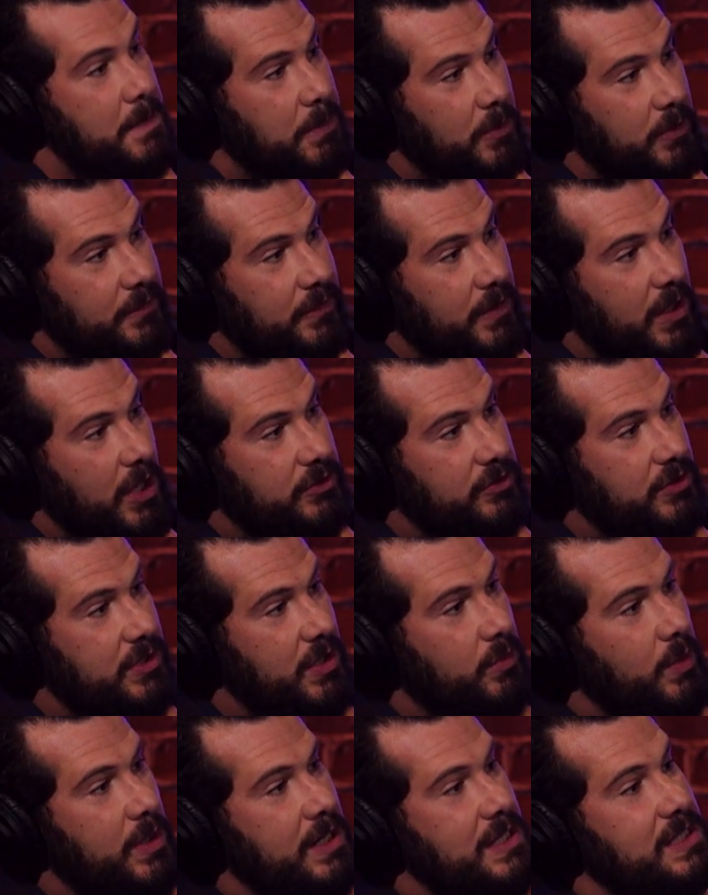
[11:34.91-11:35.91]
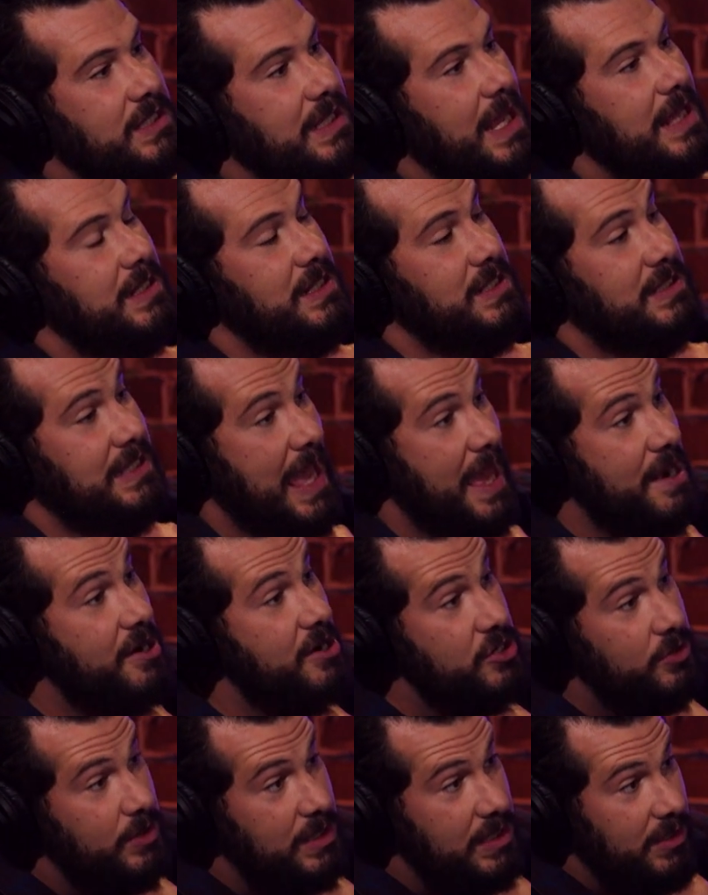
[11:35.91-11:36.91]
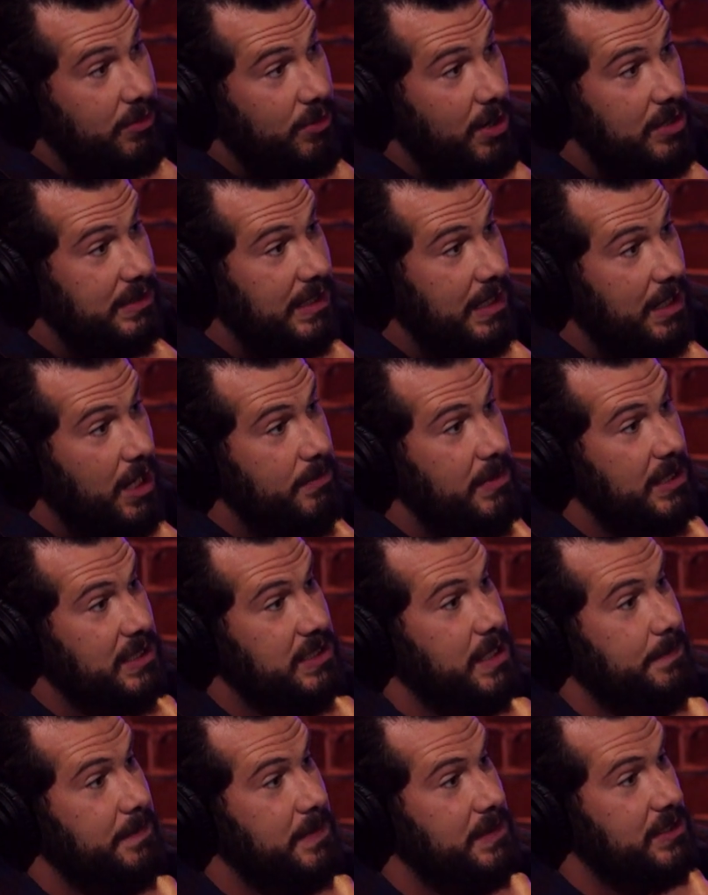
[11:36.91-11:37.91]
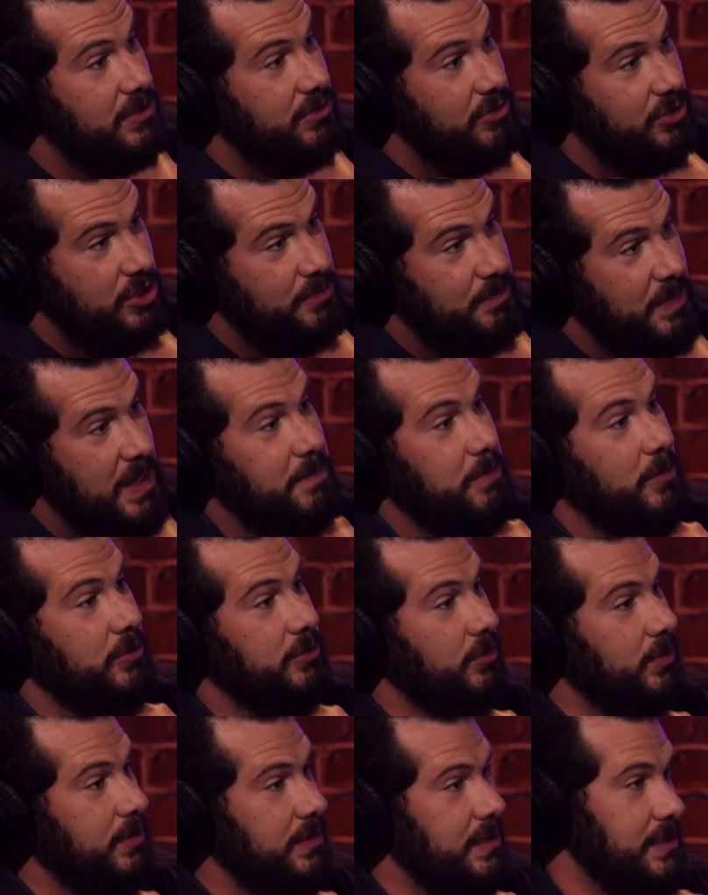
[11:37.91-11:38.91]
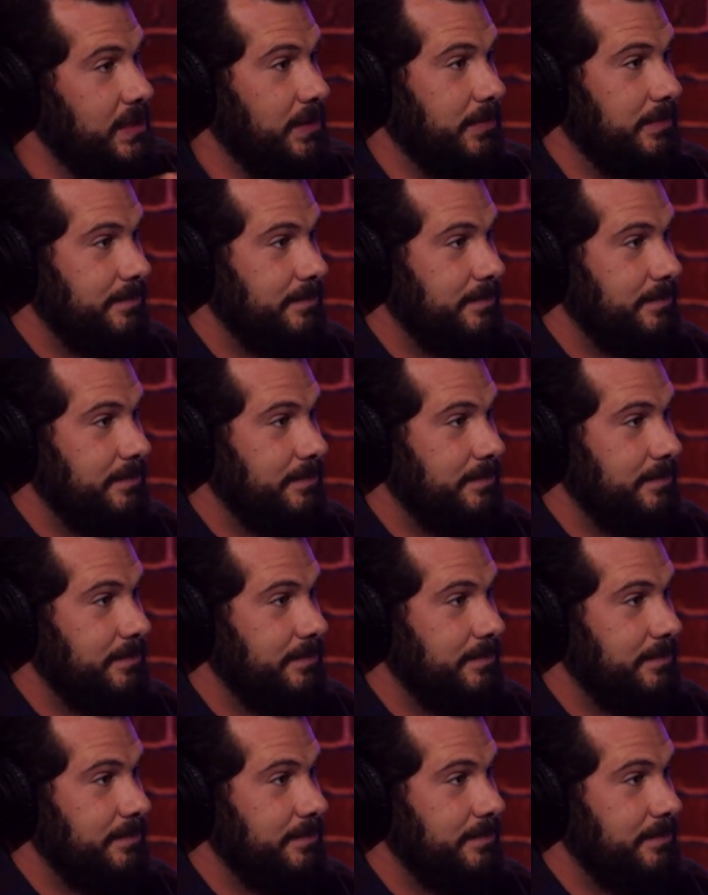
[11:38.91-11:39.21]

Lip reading: People's fault or is it what did did Saturn do anything wrong to get all mixed up in this or is just people doing this?